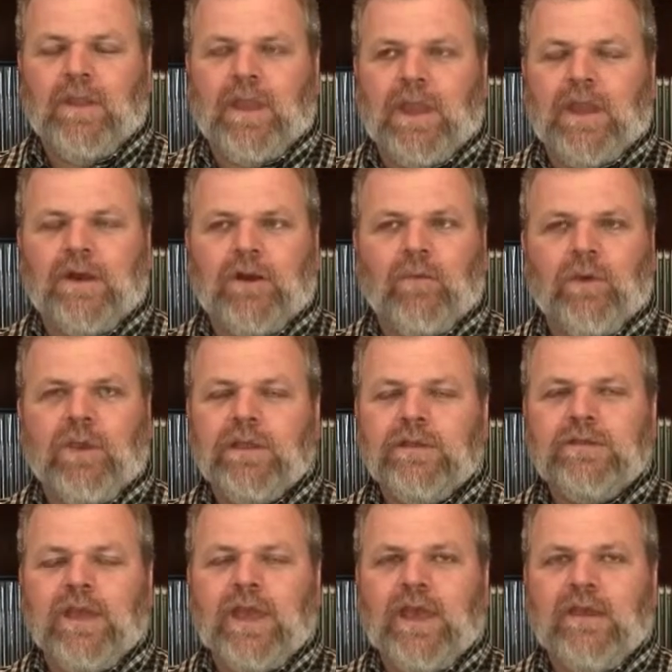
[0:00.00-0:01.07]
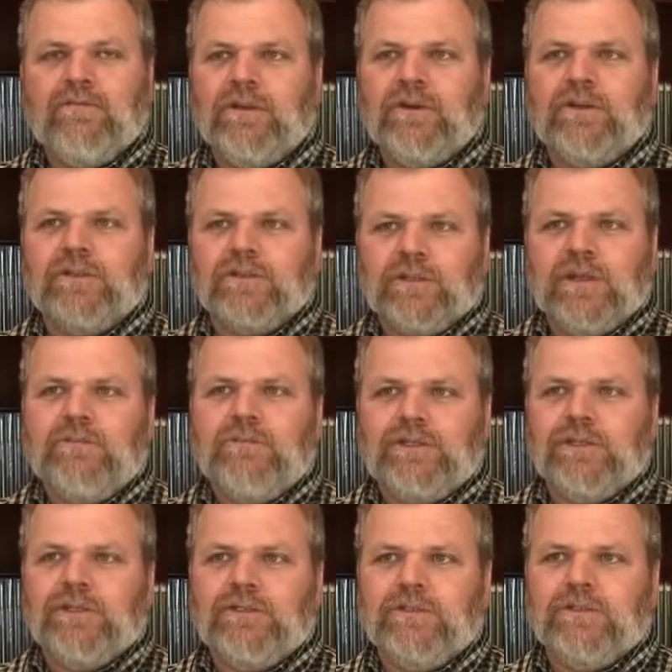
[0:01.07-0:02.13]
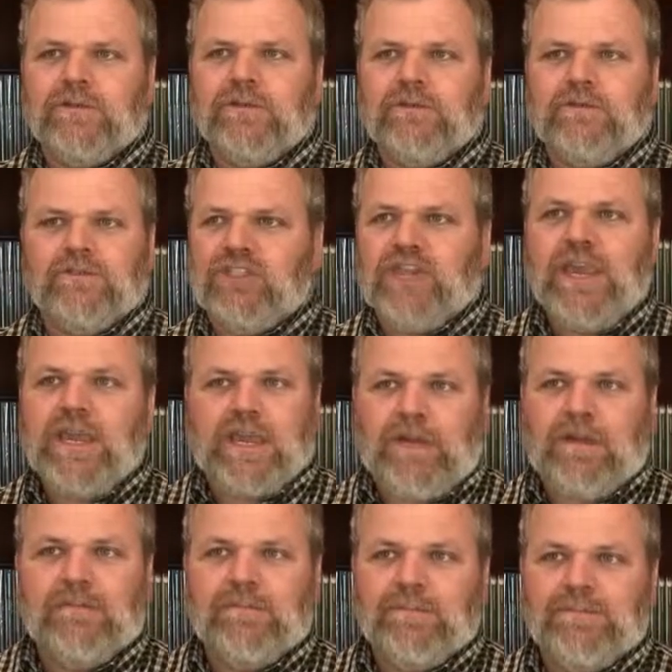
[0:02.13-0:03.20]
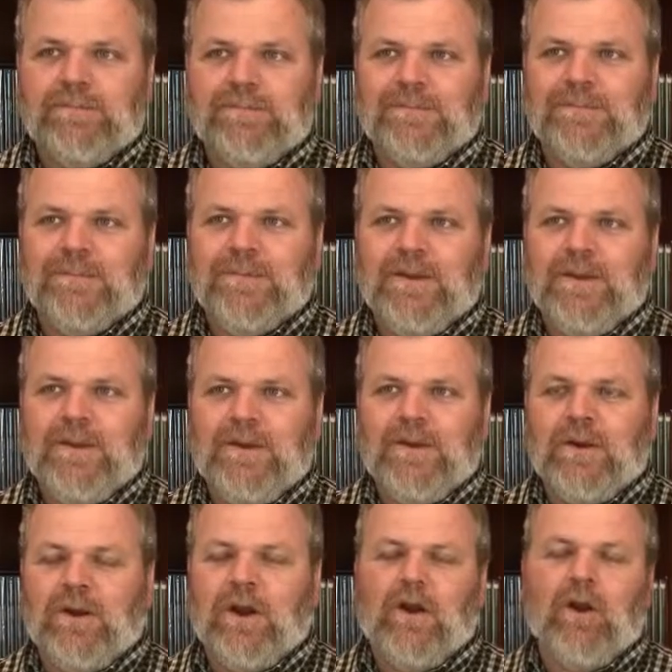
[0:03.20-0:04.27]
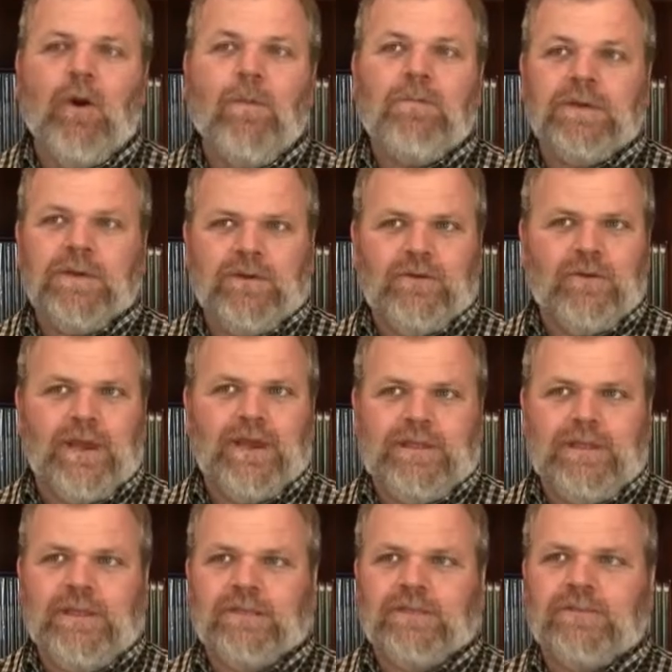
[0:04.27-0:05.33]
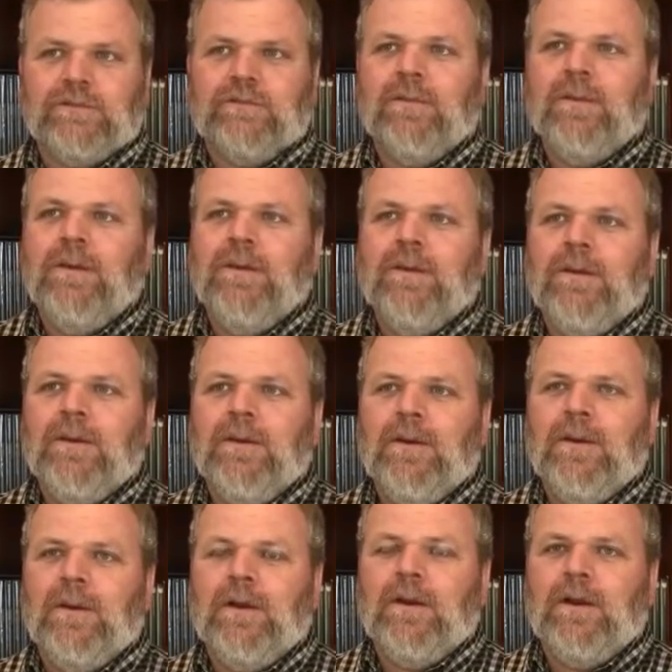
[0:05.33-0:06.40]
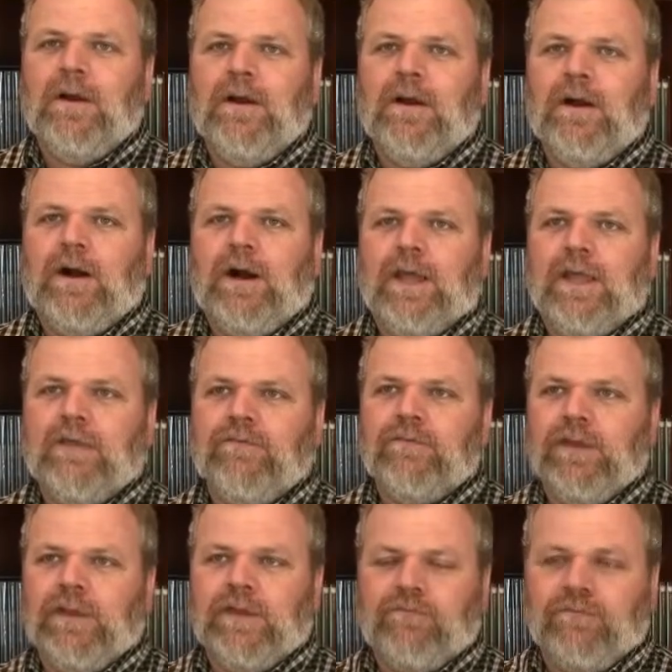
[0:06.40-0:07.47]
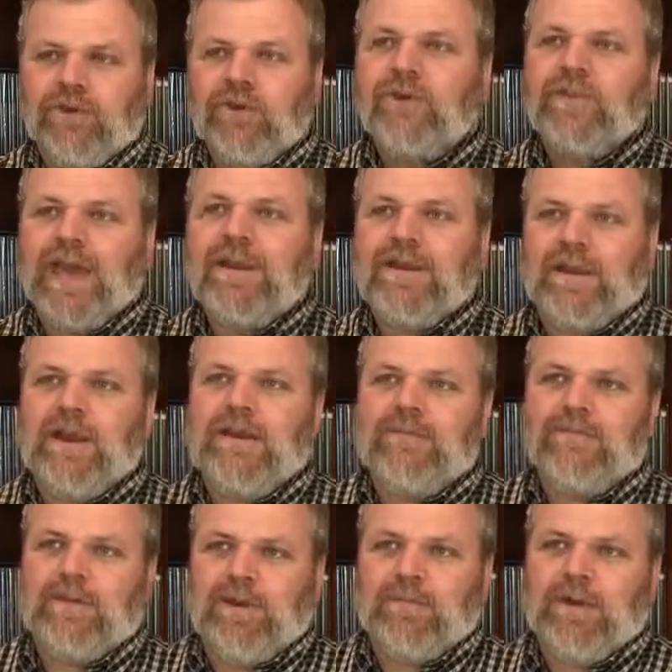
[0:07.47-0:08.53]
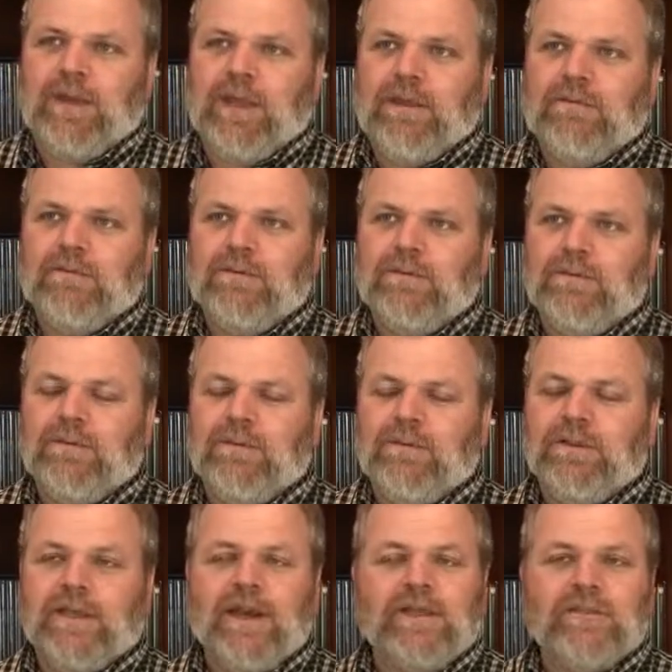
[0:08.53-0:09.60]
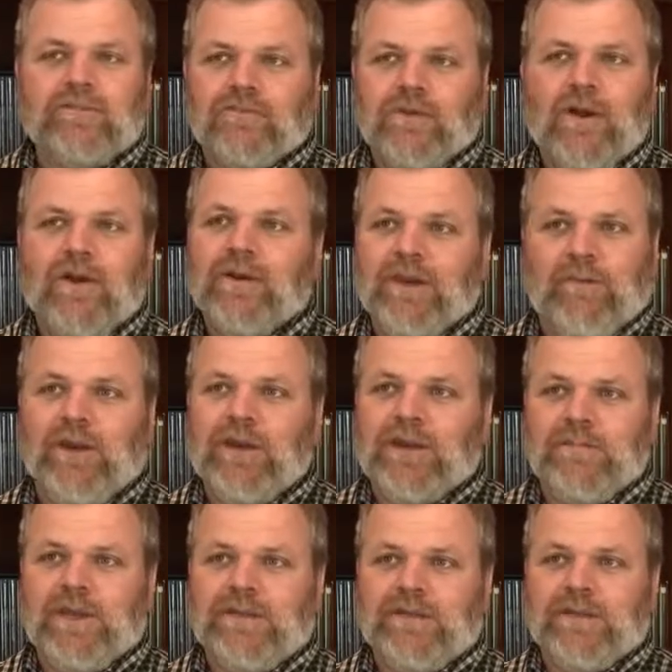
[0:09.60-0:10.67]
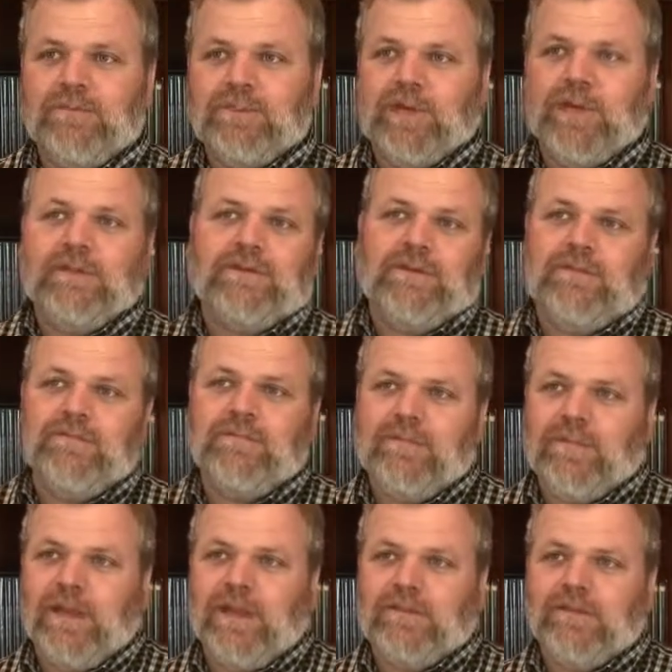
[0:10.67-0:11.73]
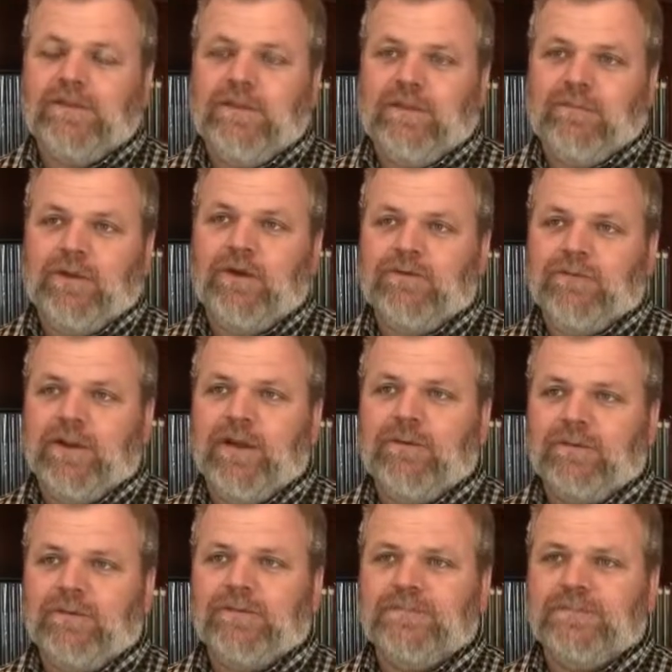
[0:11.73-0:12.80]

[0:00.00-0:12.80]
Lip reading: and are willing to have their assumptions shaken, are open to new ideas. If you're that kind of company, then I strongly recommend Tim Johnson and the team there at Found.